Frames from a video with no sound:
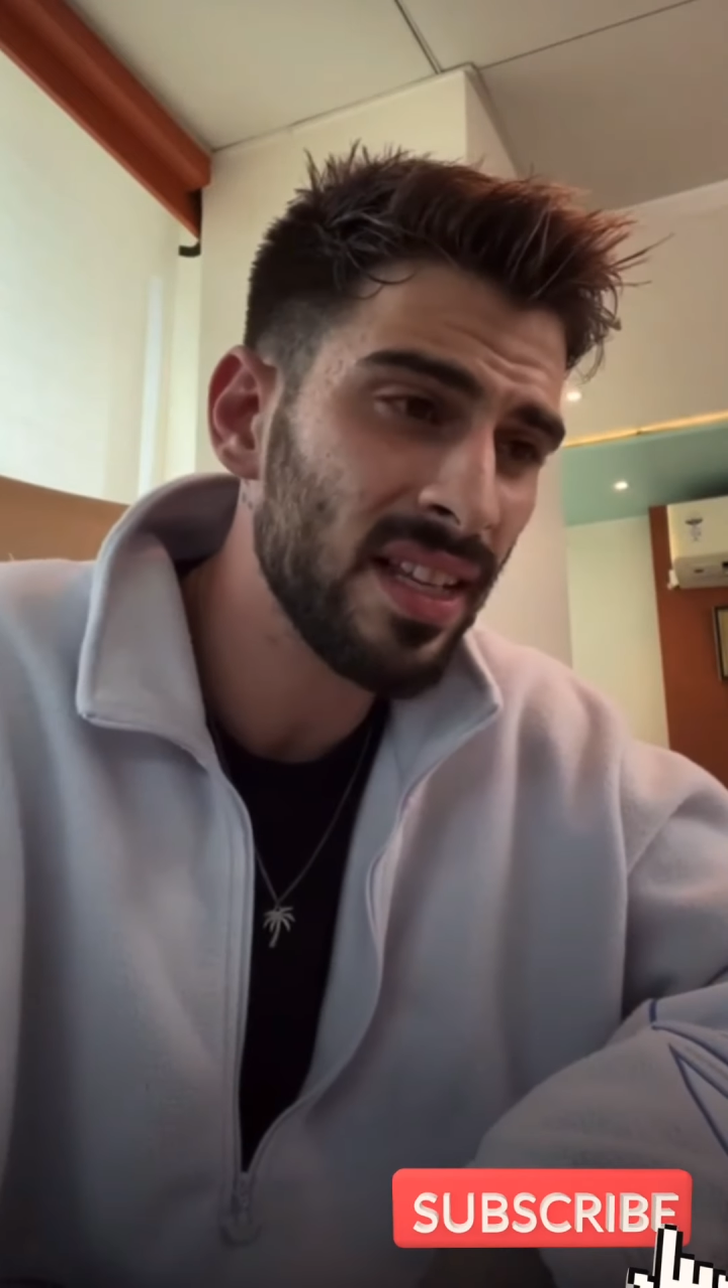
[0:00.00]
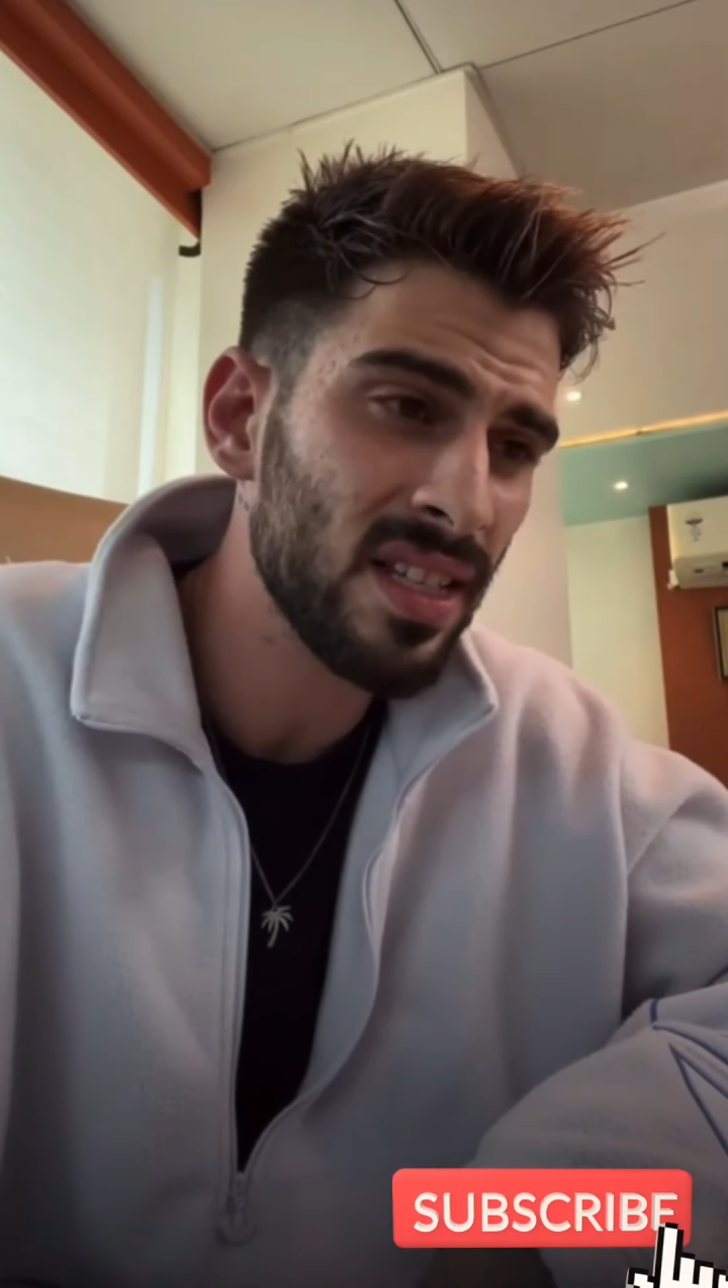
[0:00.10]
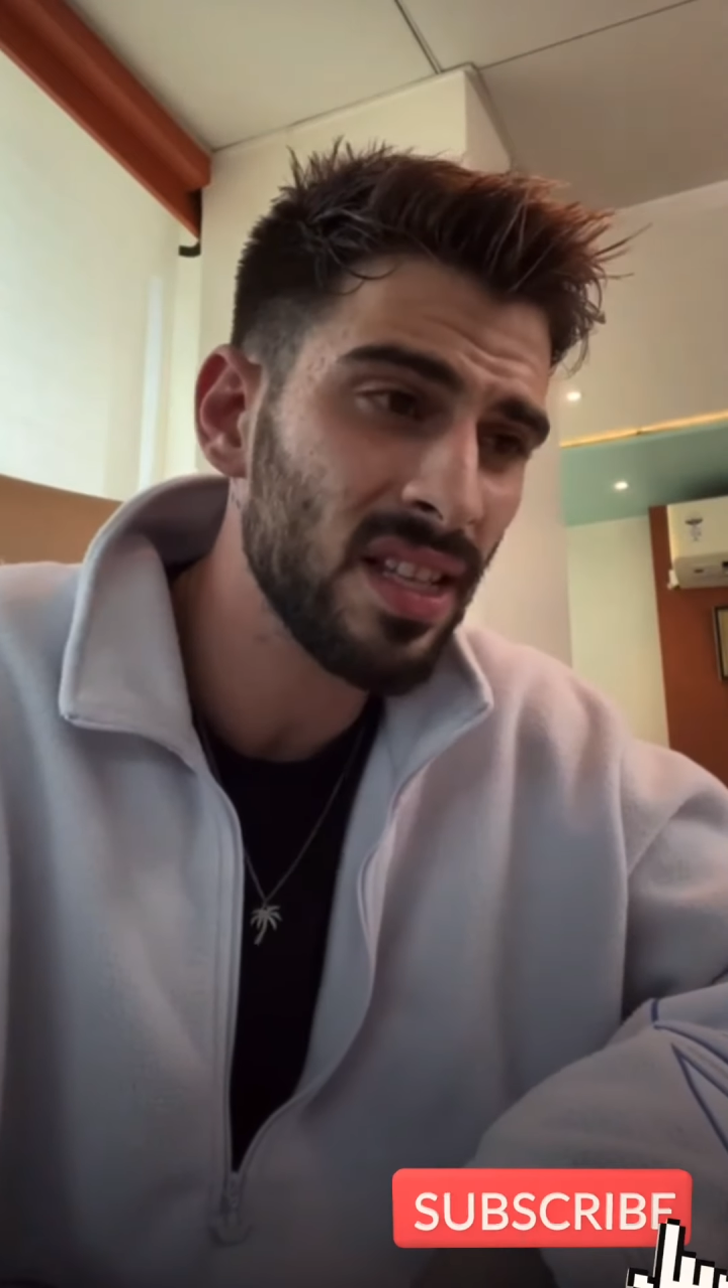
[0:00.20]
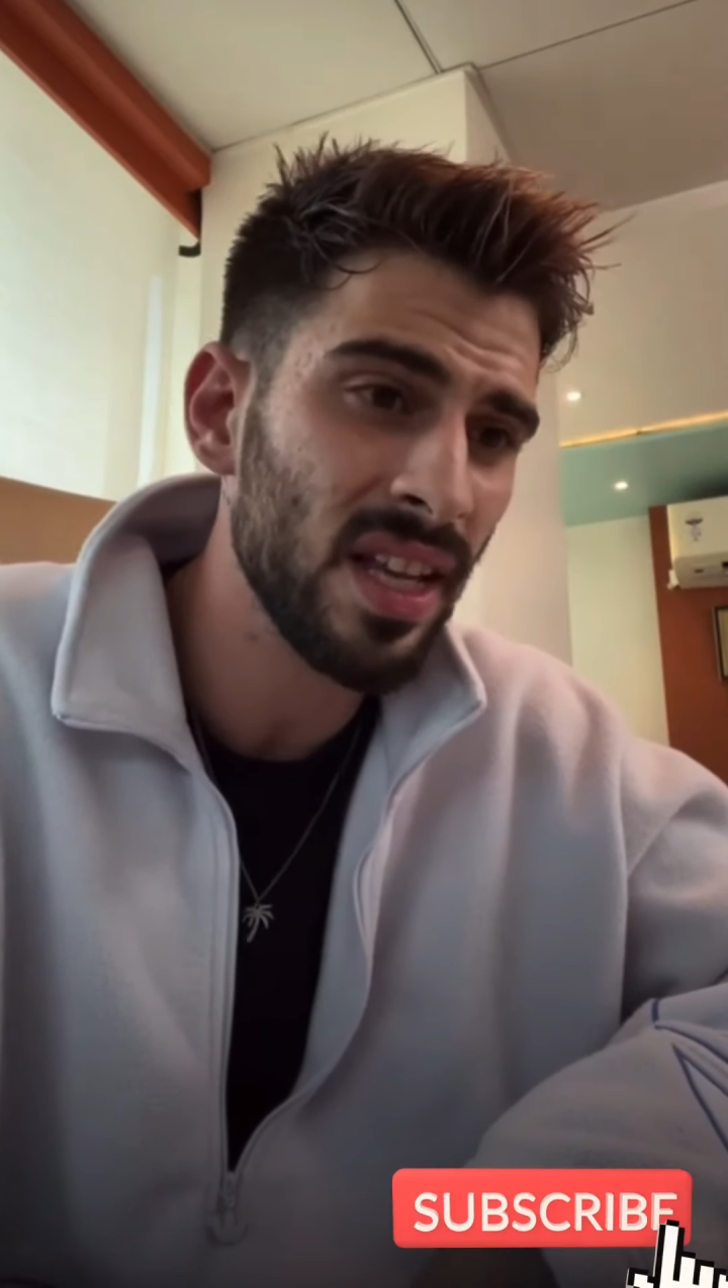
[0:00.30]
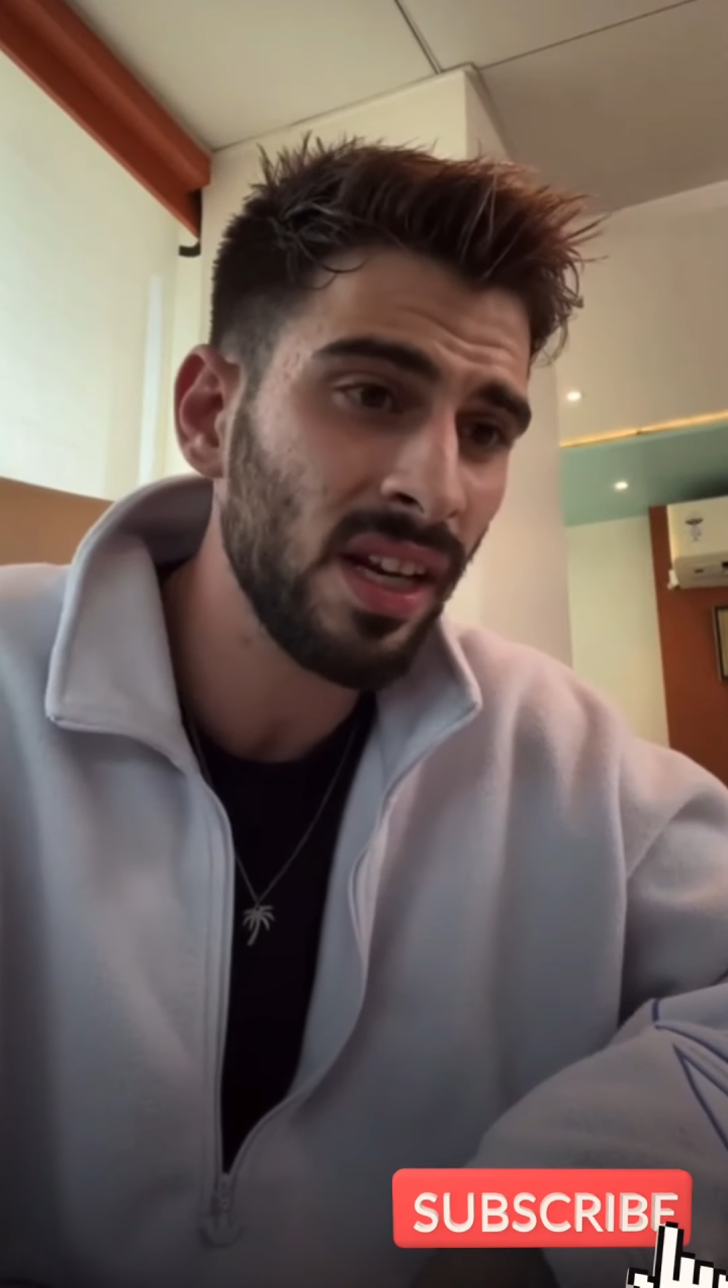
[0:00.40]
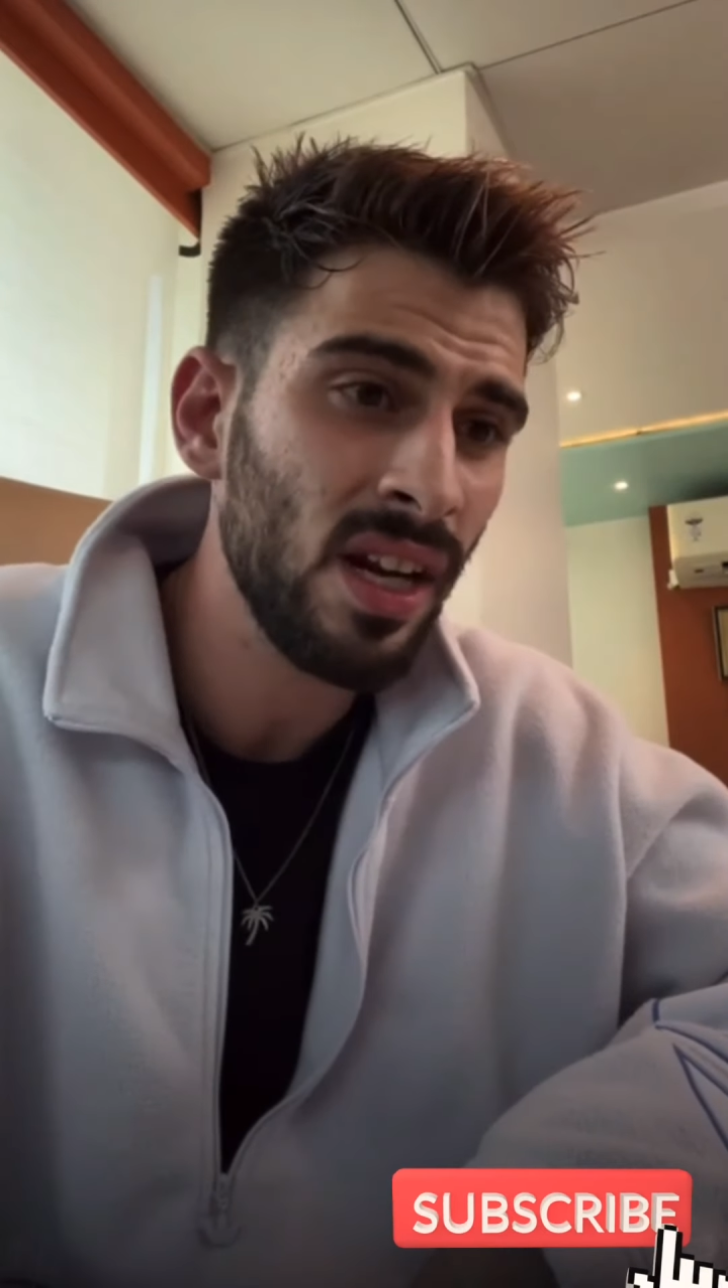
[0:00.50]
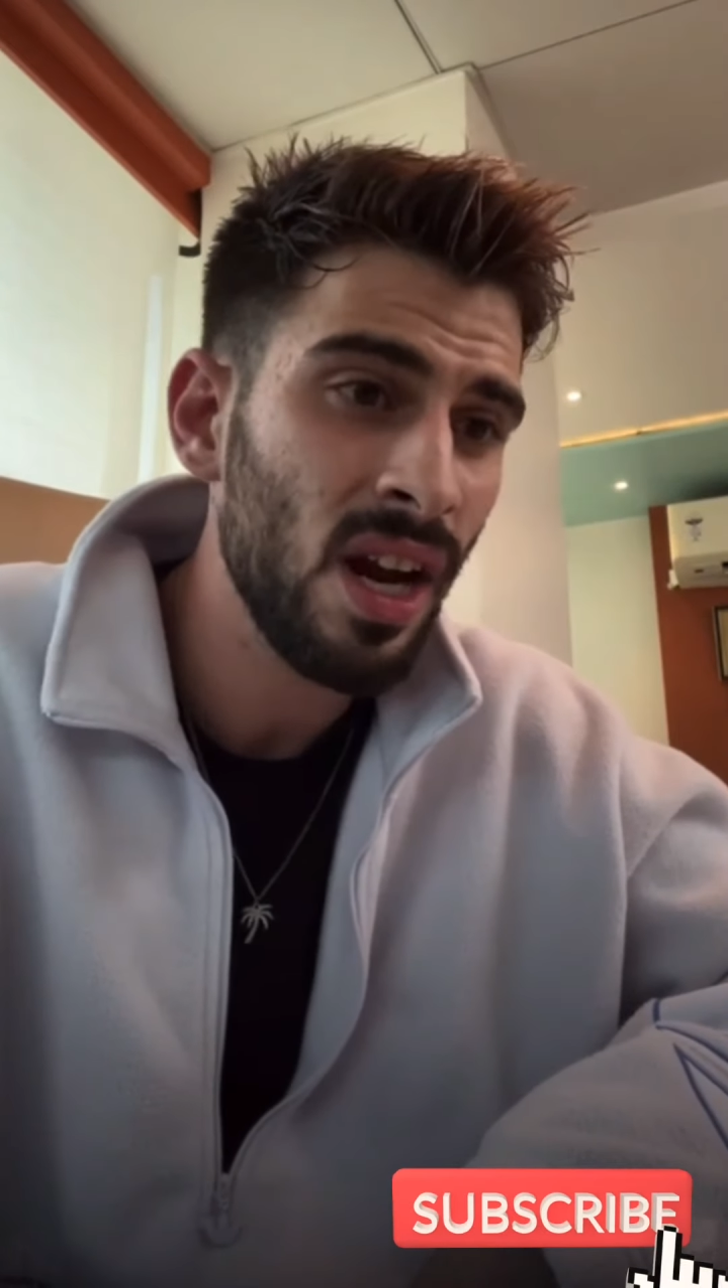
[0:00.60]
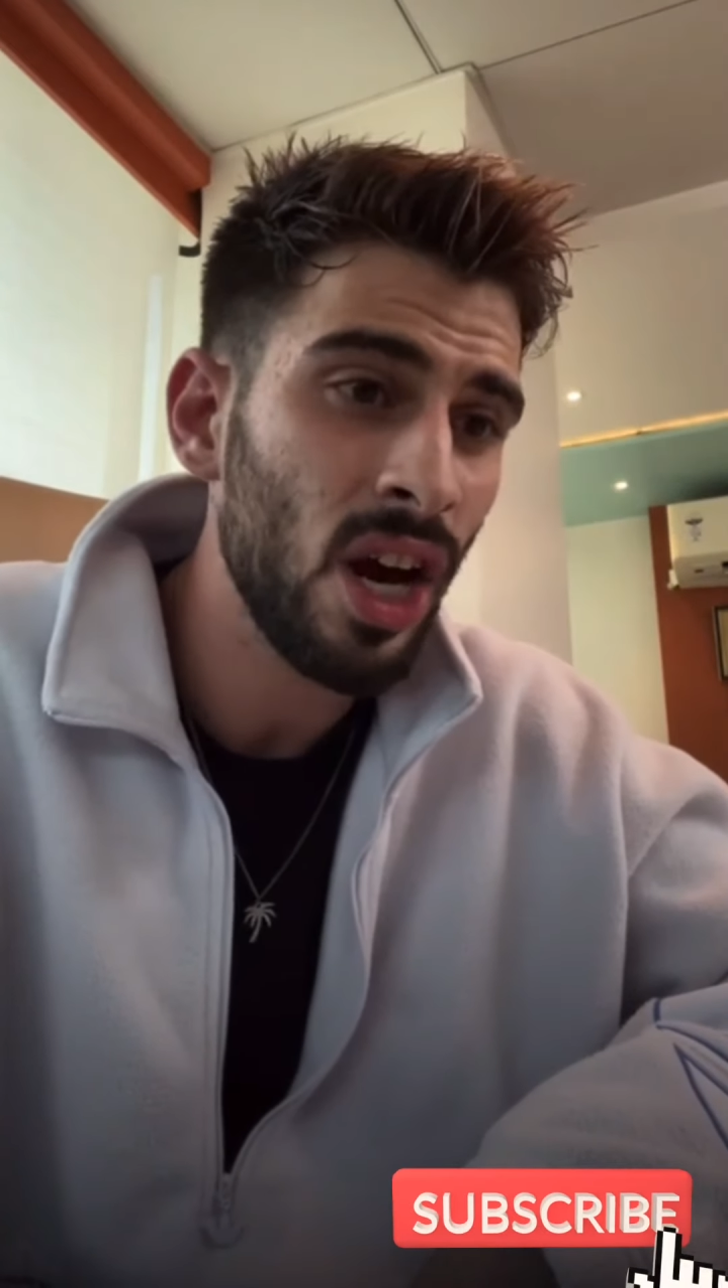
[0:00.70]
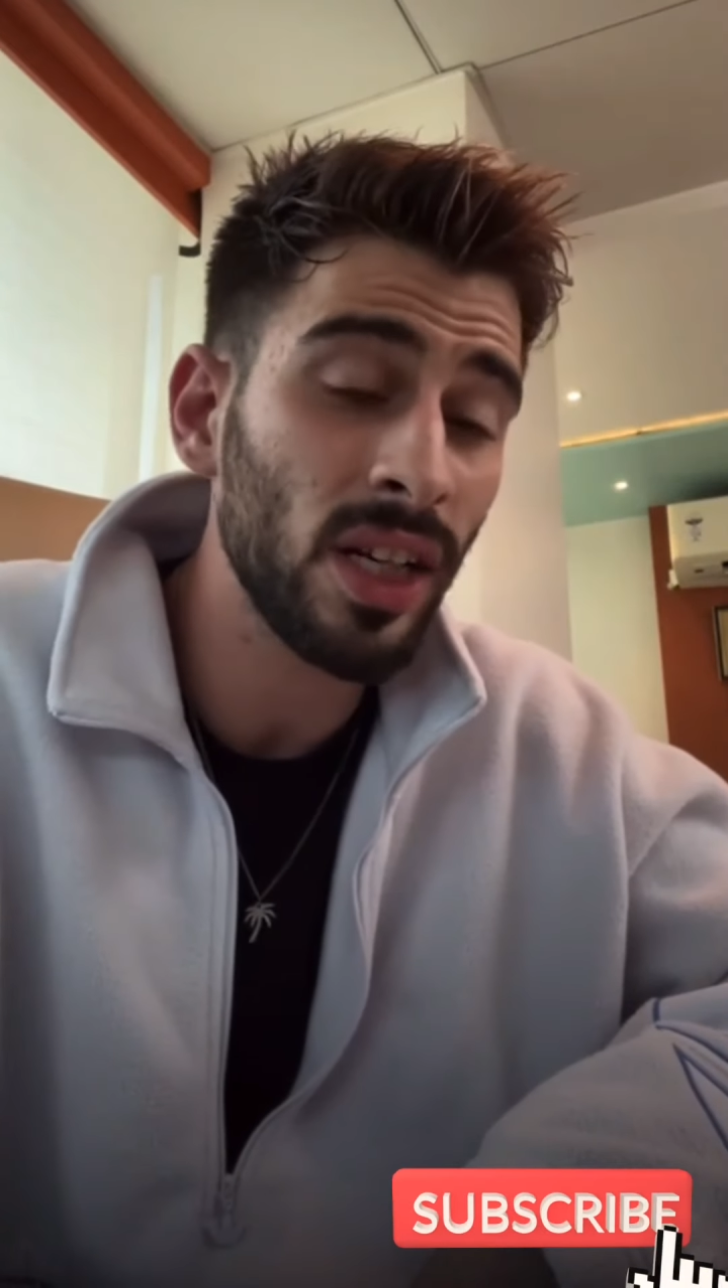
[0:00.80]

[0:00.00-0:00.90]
texting